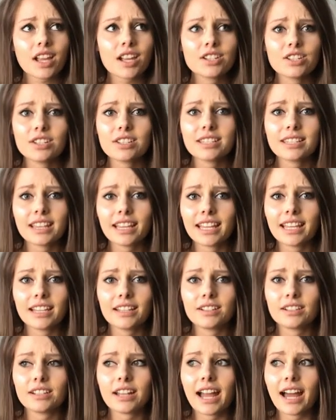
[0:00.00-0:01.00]
just like
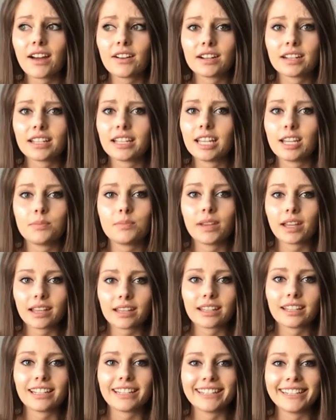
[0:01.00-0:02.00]
how to keep it
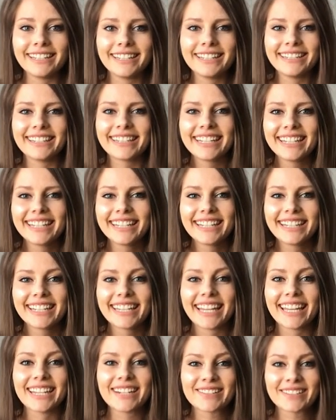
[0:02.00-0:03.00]
clean
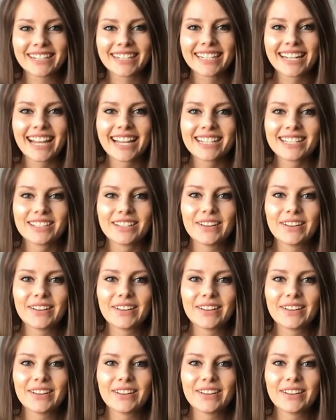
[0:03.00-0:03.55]
and organized.